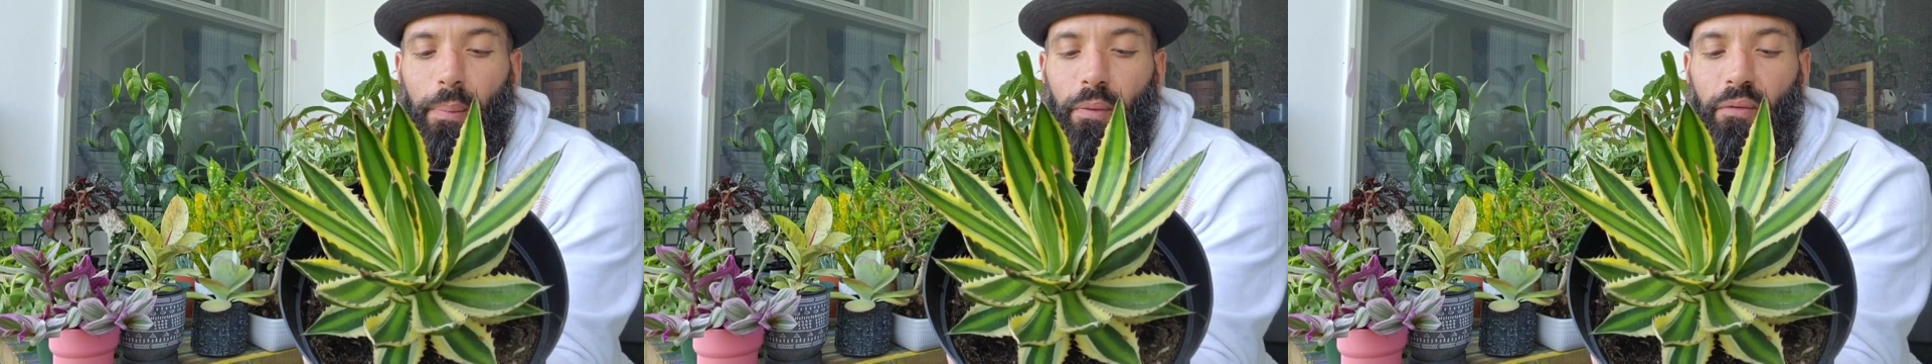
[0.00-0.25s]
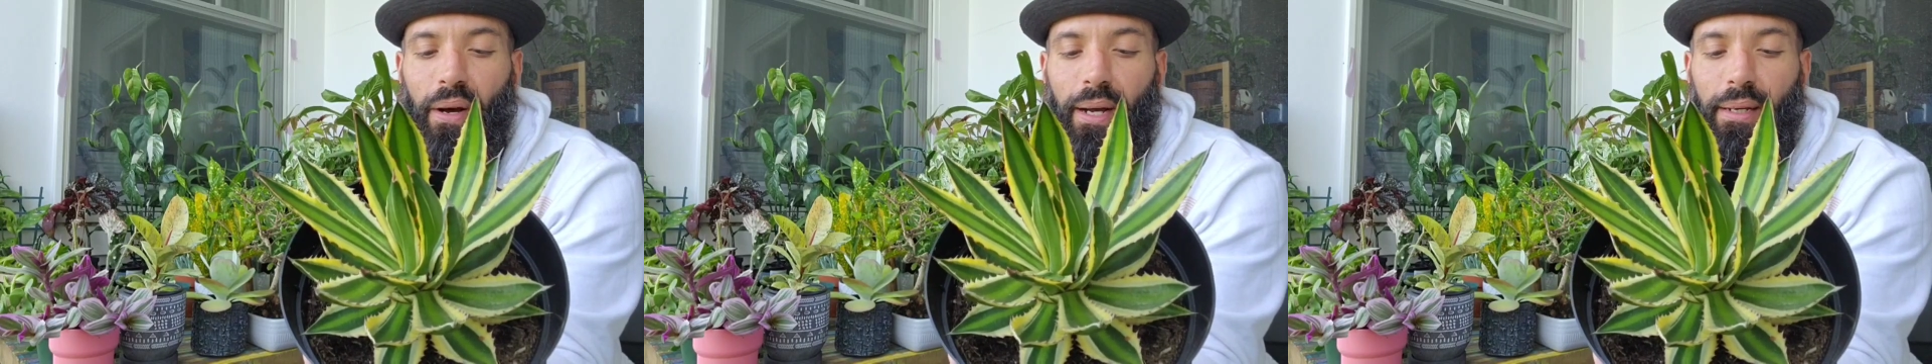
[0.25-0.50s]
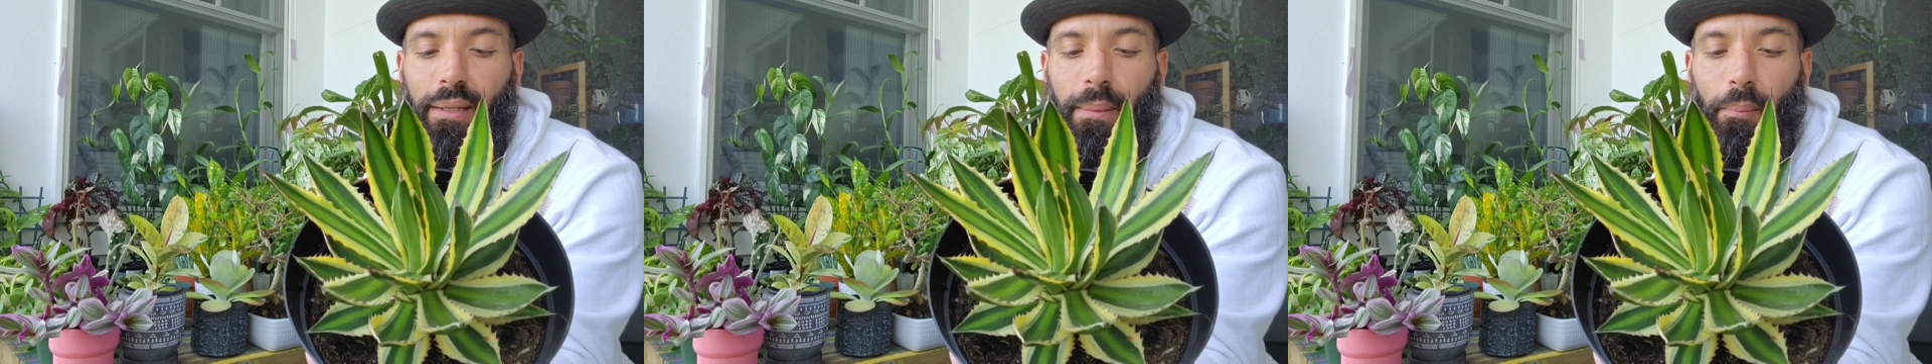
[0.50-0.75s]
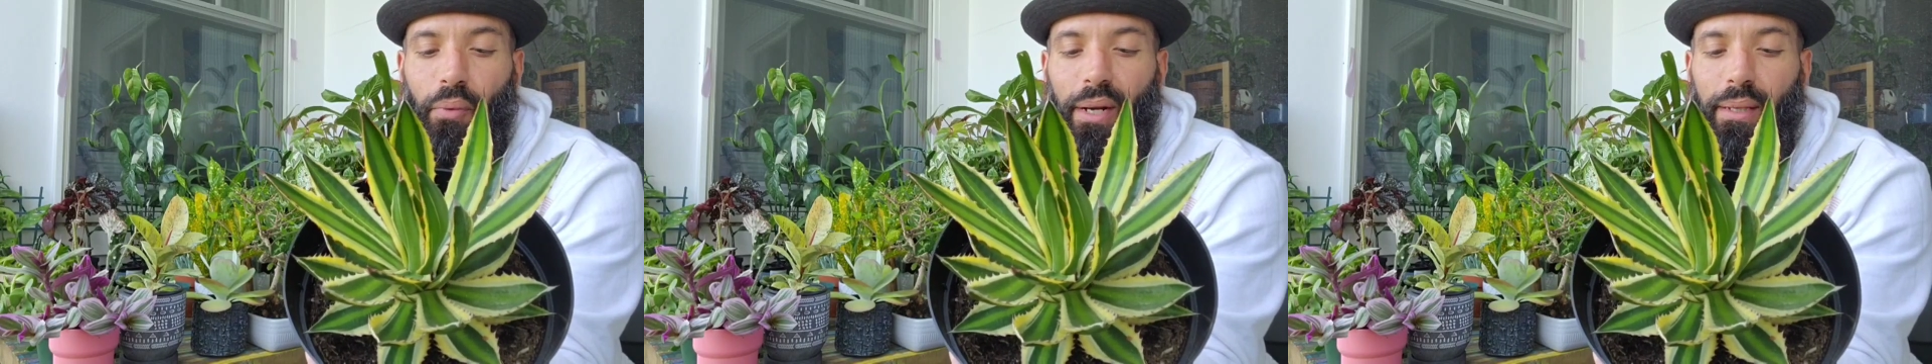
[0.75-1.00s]
Provide
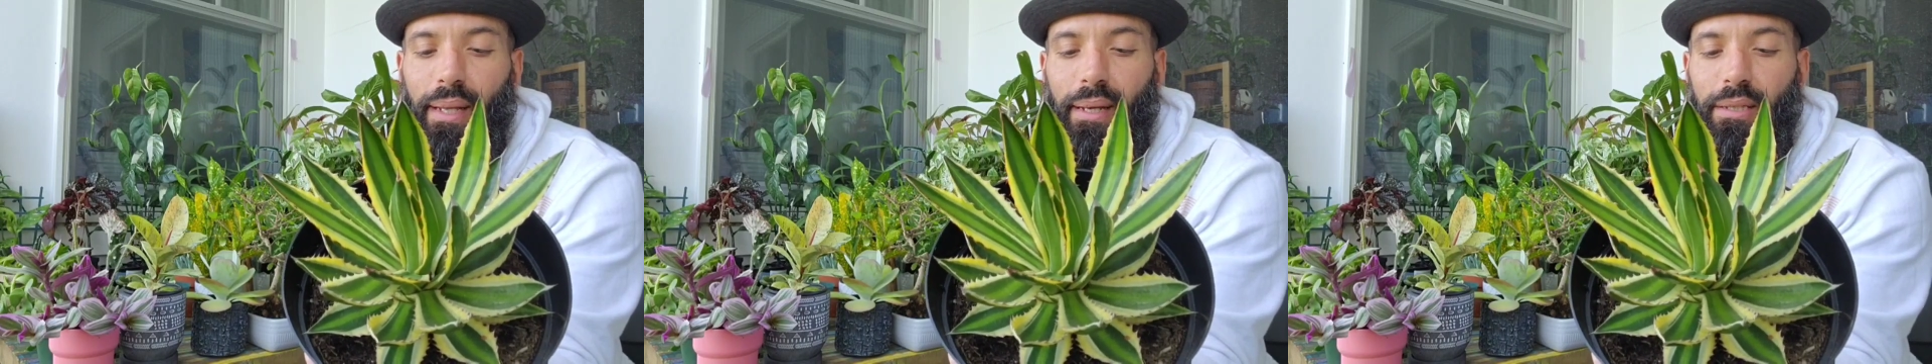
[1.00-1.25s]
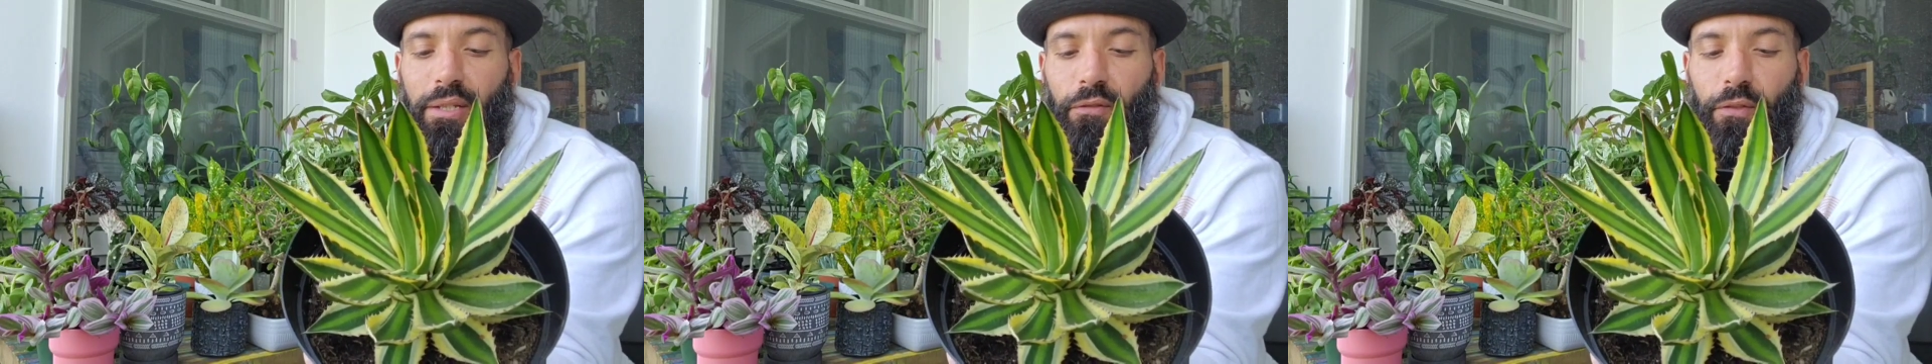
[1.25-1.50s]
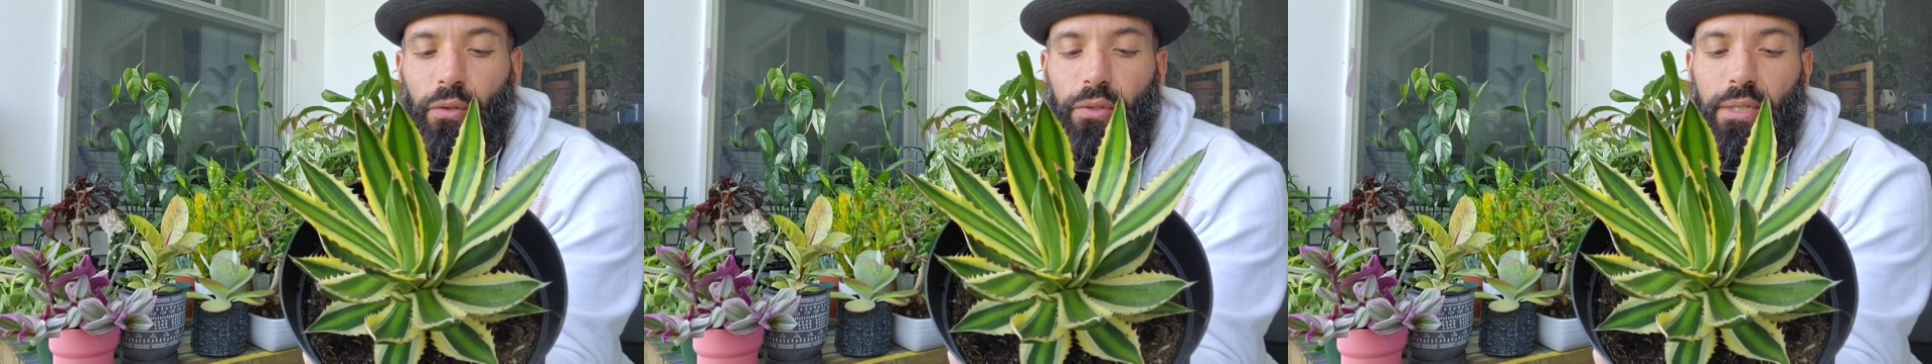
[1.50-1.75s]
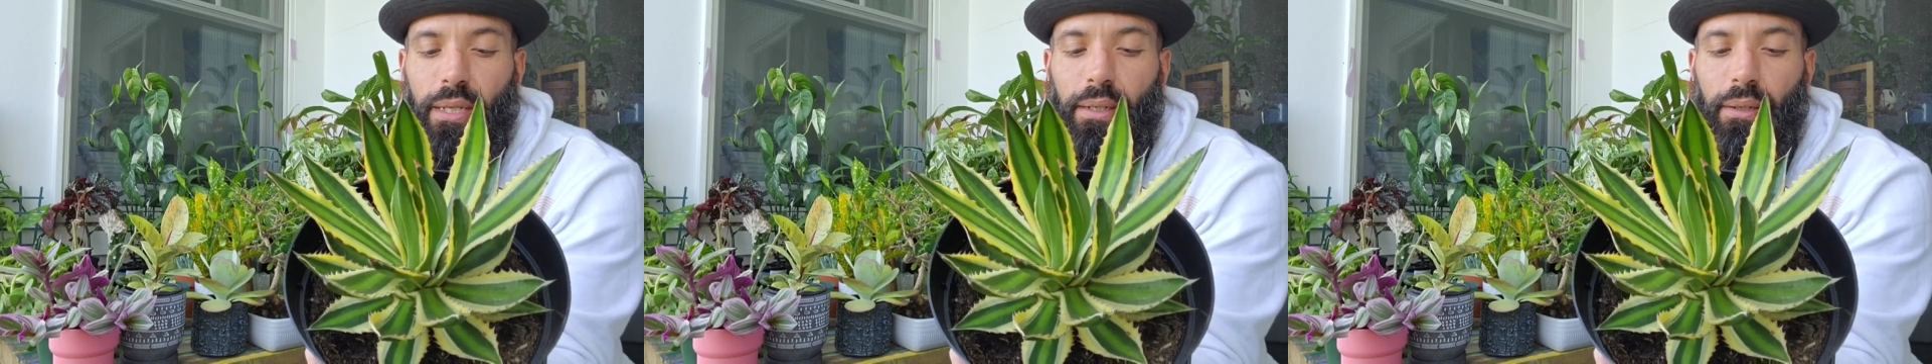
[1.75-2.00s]
bright light to full
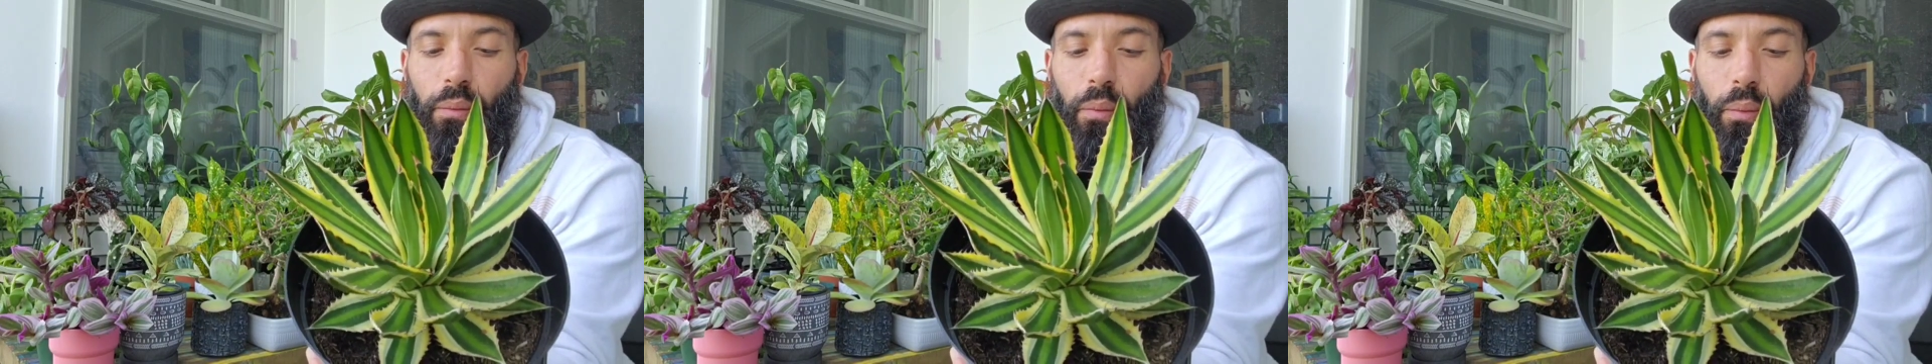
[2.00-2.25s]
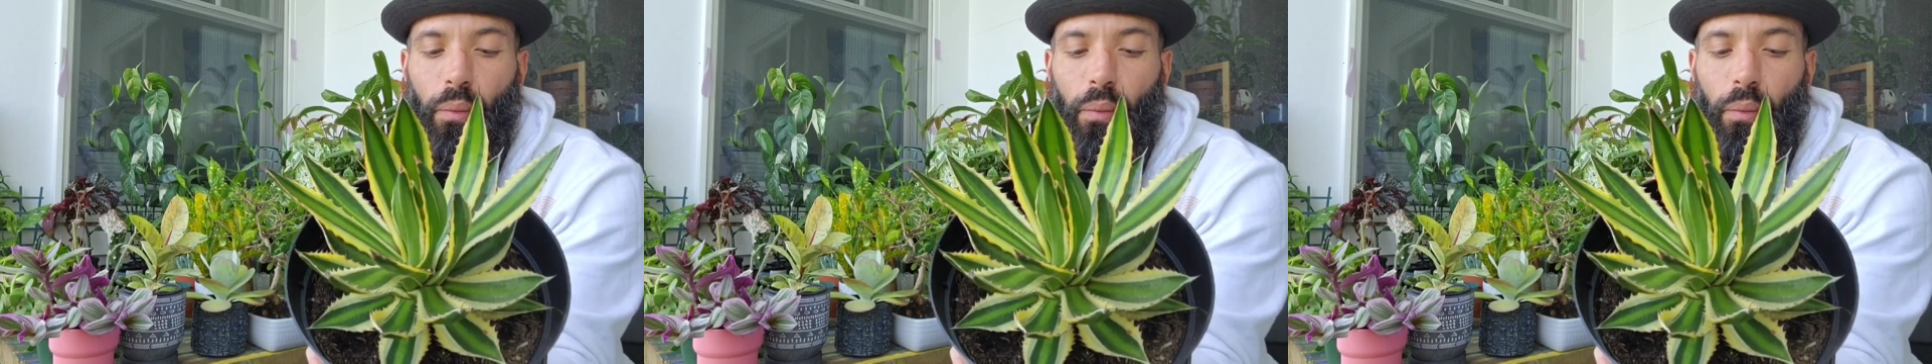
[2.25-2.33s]
sun.